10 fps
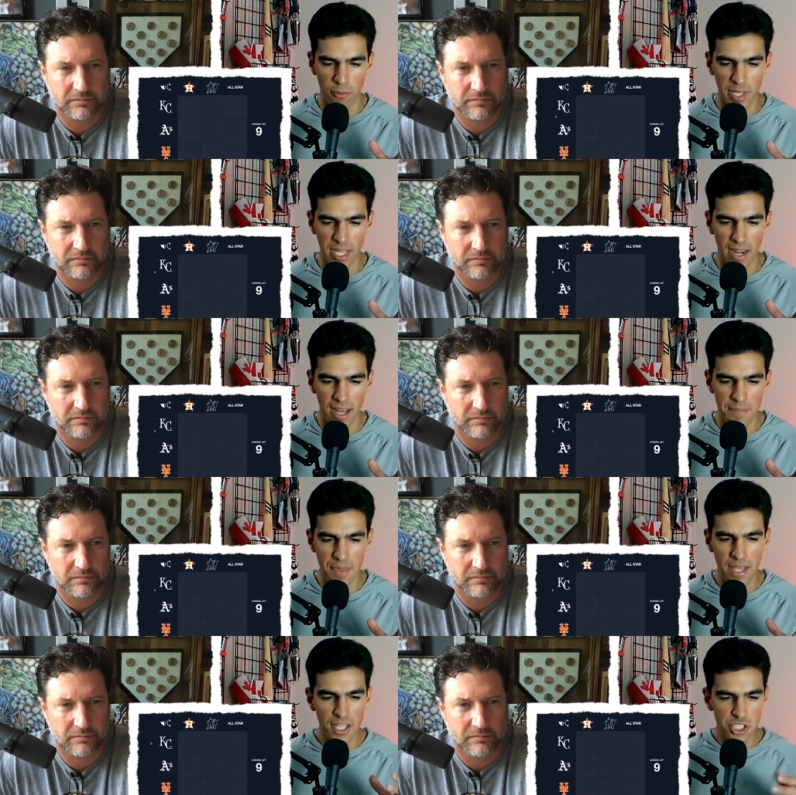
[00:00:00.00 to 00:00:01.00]
Speaker 1: we got on
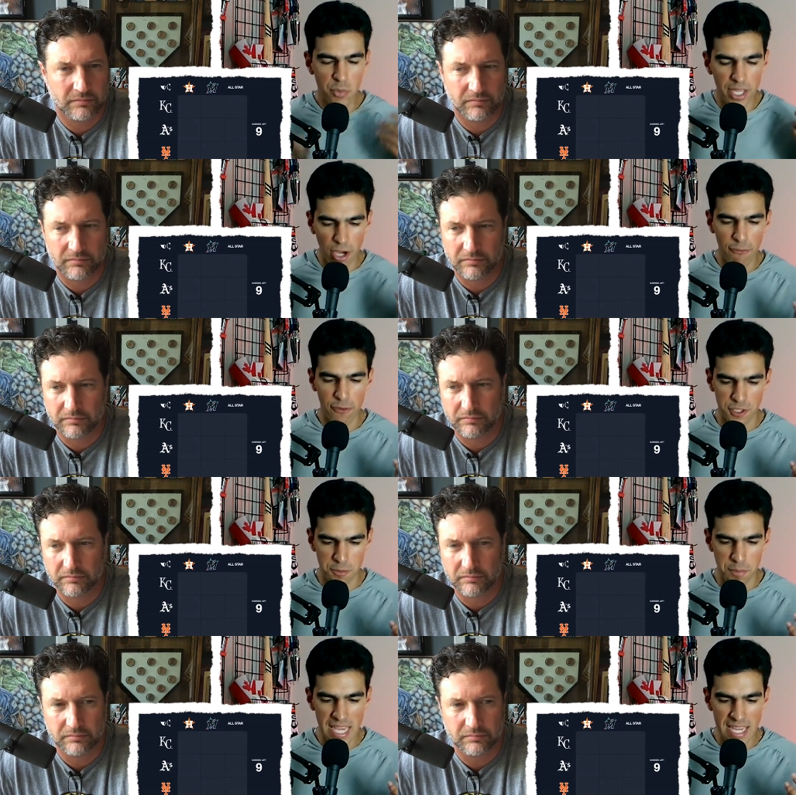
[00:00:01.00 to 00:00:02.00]
should we go for
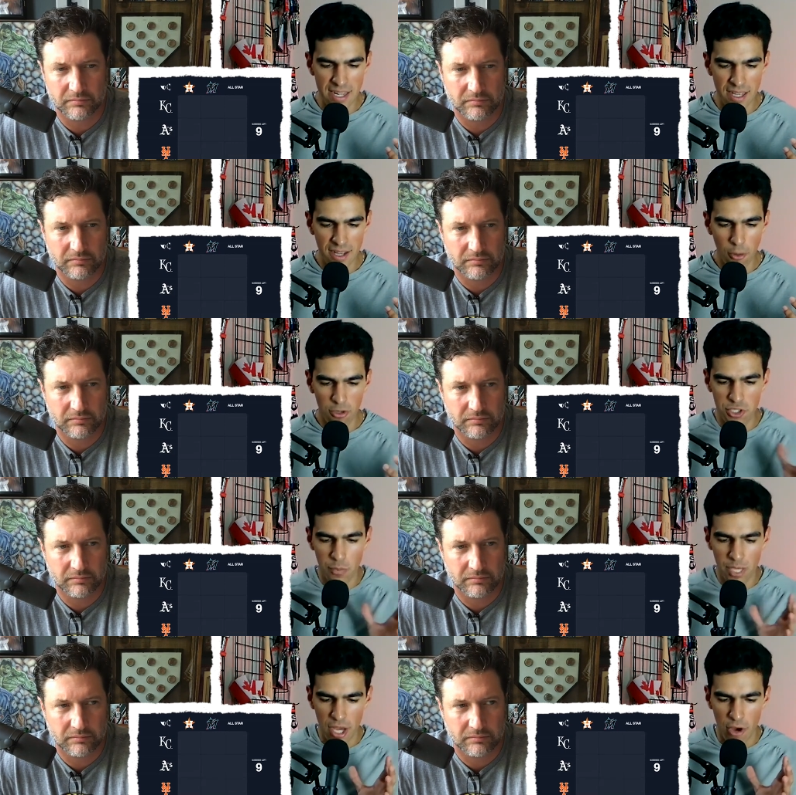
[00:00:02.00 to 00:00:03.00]
speed or should
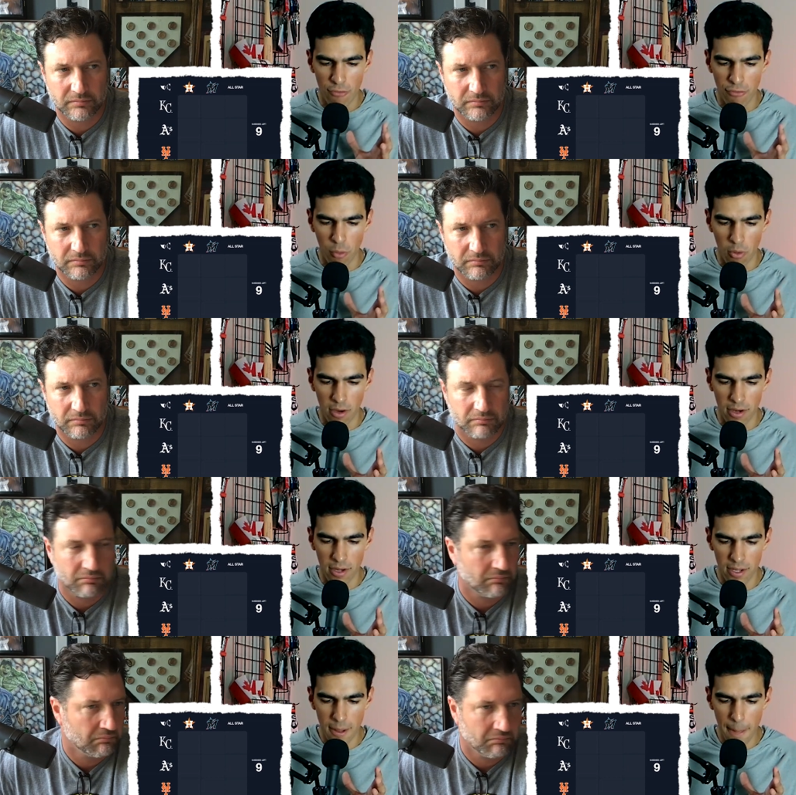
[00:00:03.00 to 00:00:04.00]
we go for
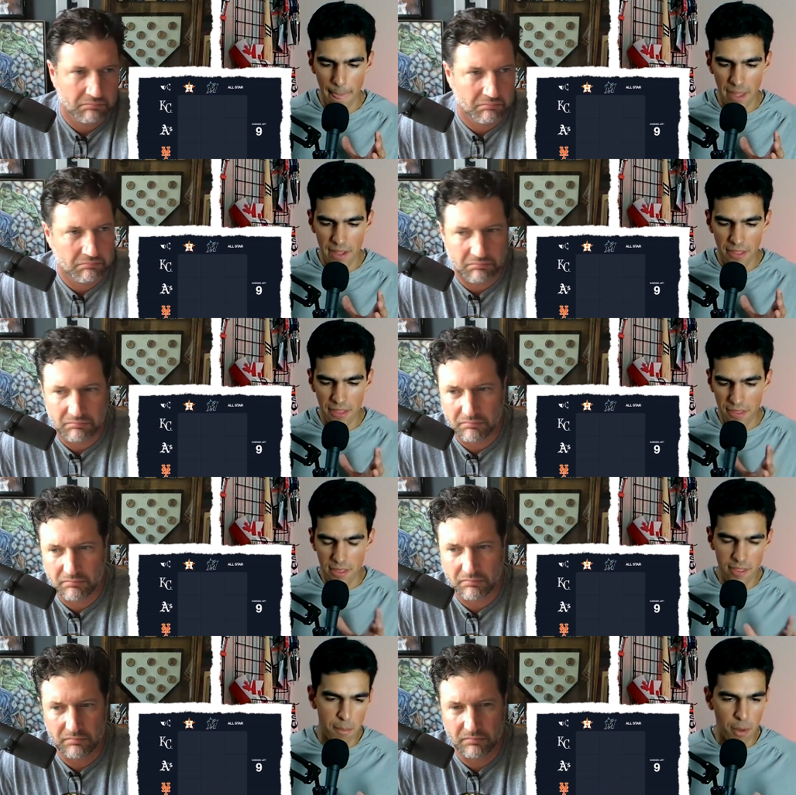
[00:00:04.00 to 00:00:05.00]

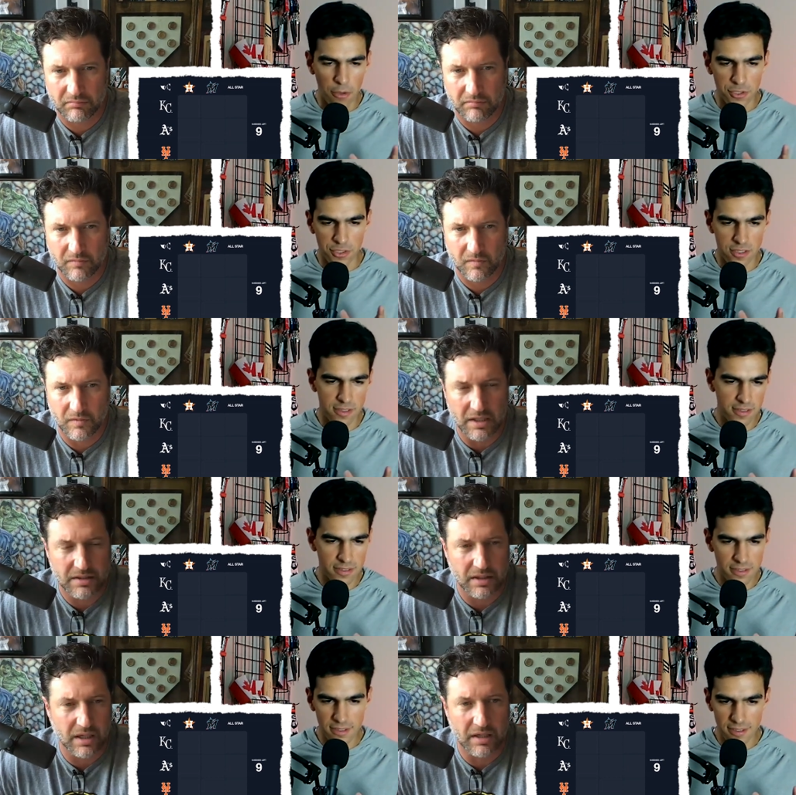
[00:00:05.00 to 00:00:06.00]
the most
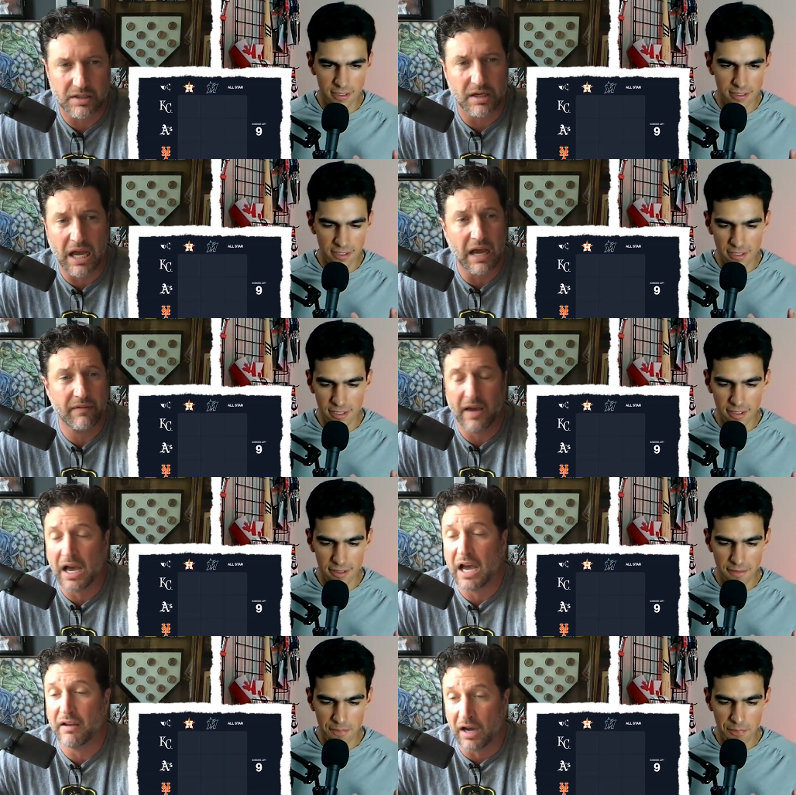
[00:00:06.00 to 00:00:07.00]
Speaker 2: there's a, I've
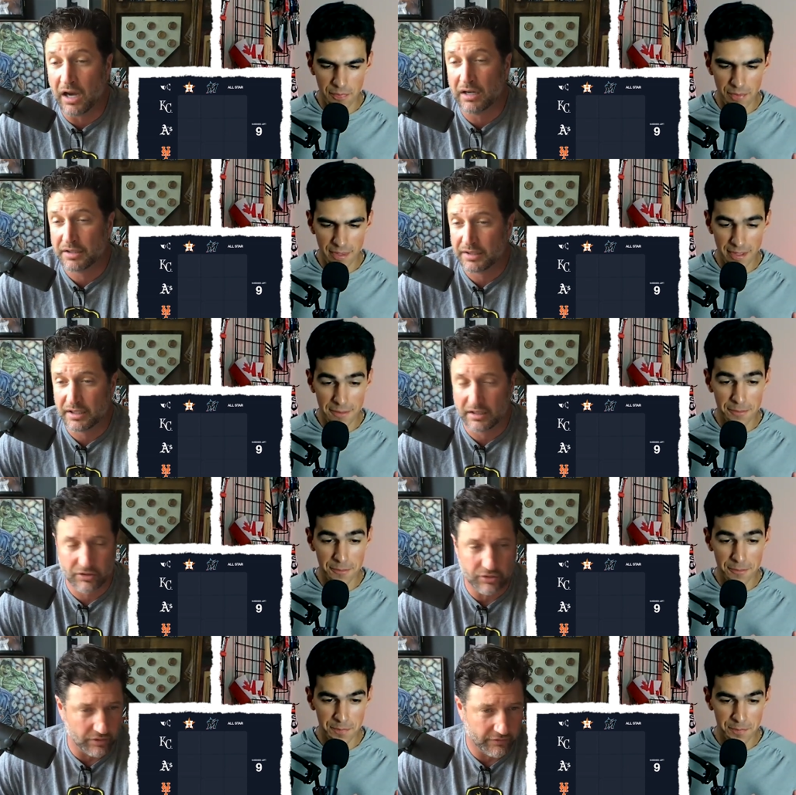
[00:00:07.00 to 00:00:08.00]
I honestly,
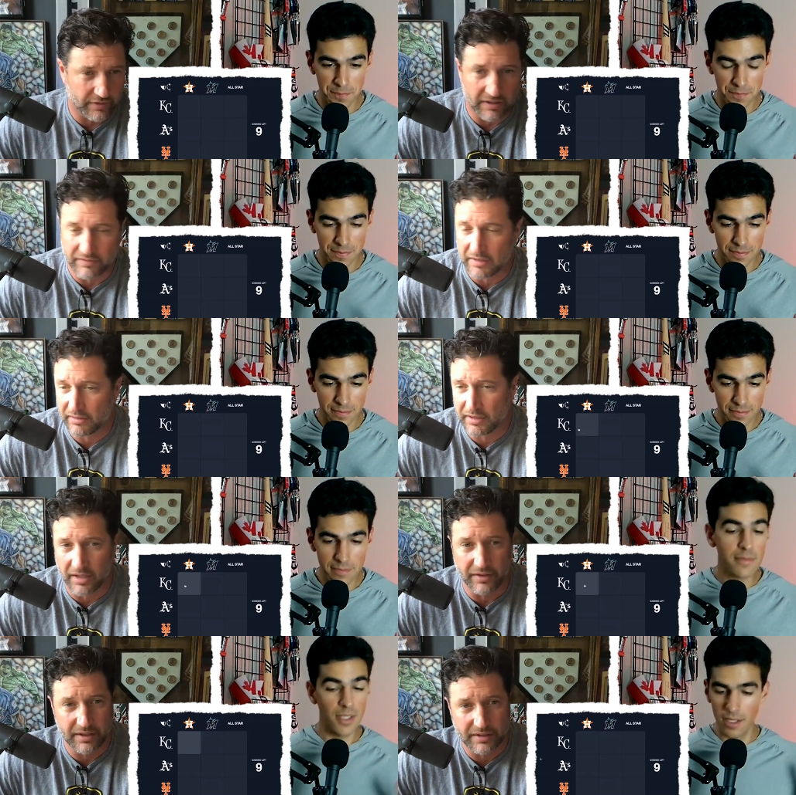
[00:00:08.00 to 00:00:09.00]
truthfully, have never
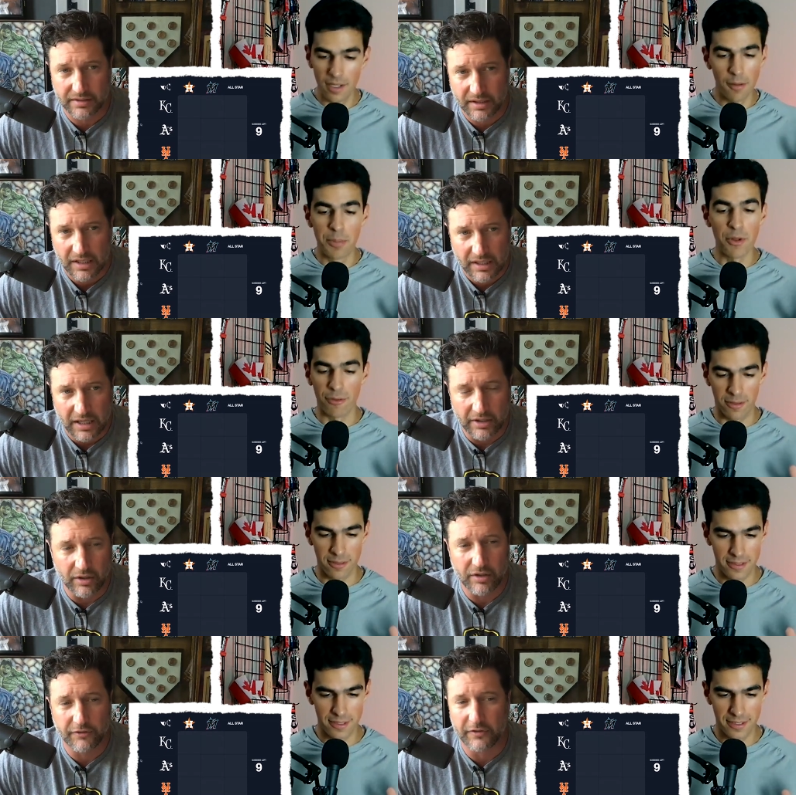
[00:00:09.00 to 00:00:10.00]
done this. Beautiful. I know
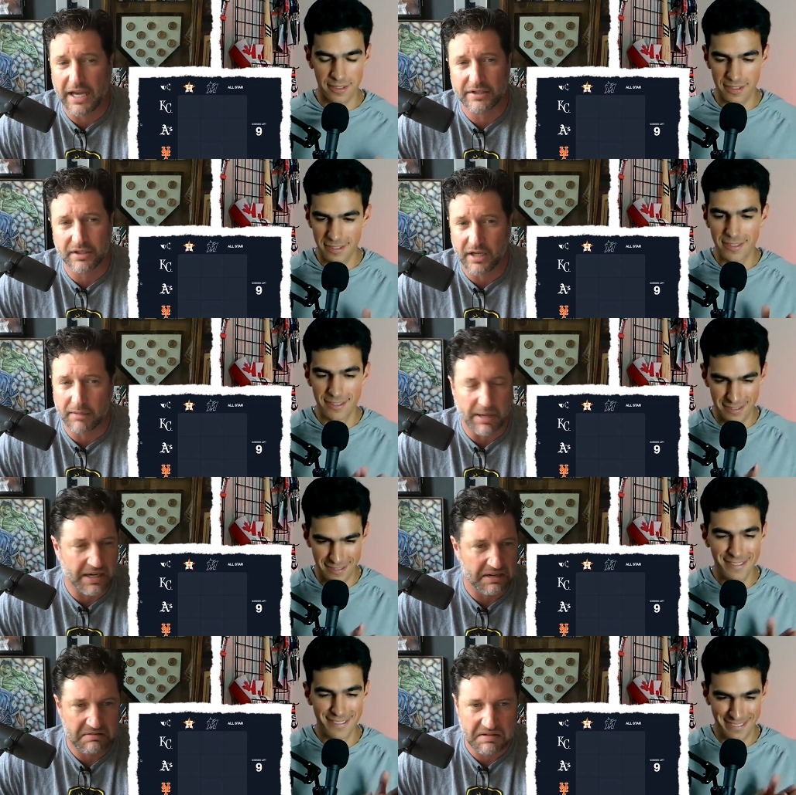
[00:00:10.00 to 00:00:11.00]
you've it up. I
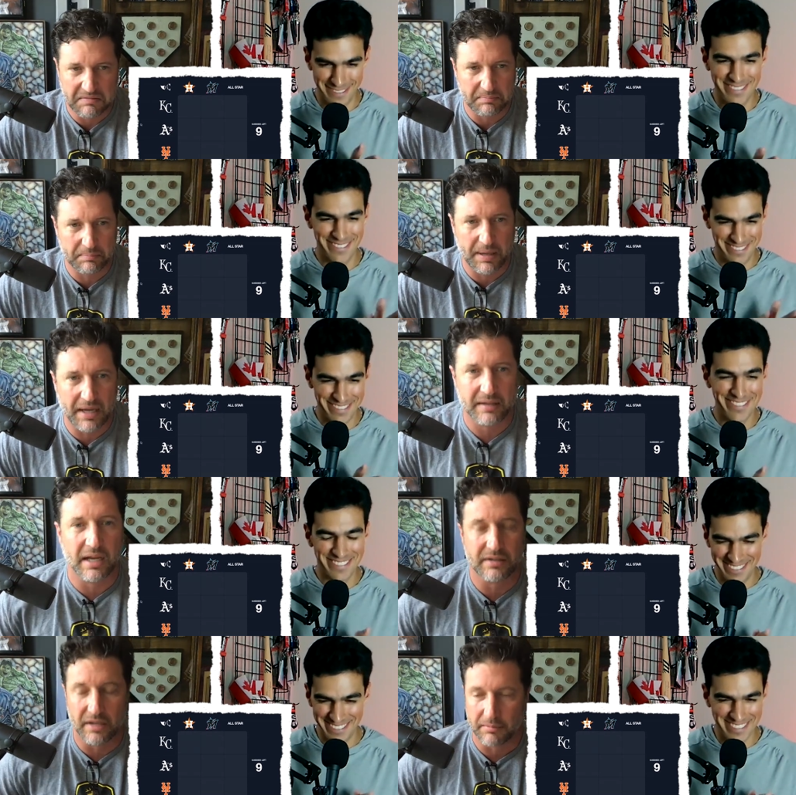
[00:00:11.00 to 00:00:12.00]
didn't even pay attention.